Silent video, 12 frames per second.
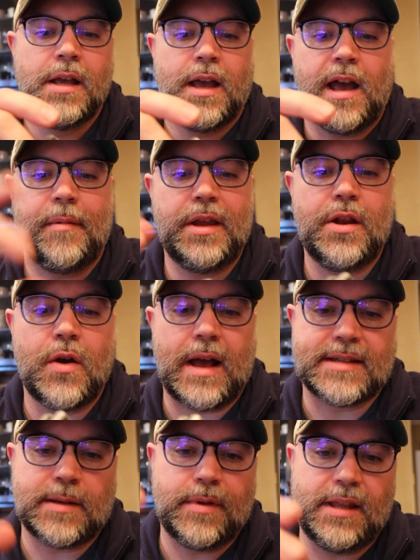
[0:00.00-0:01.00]
But you know how
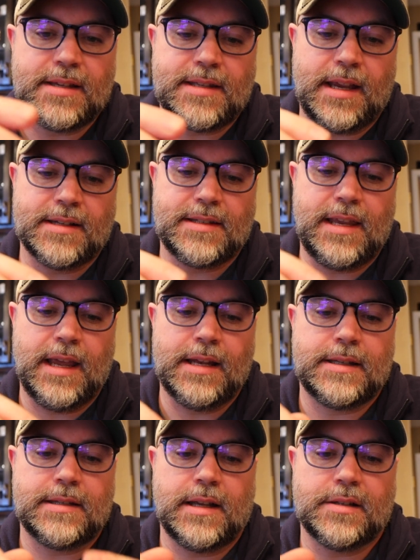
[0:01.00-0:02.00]
some of these things
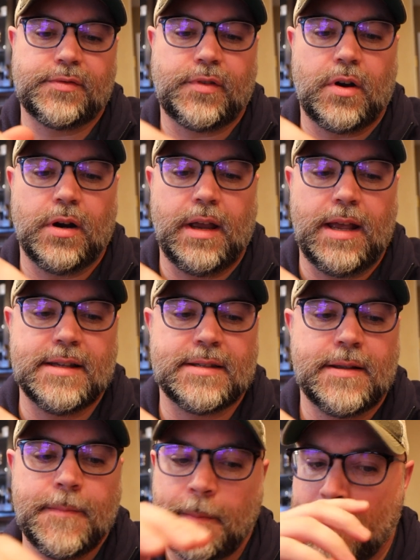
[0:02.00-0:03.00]
get as far as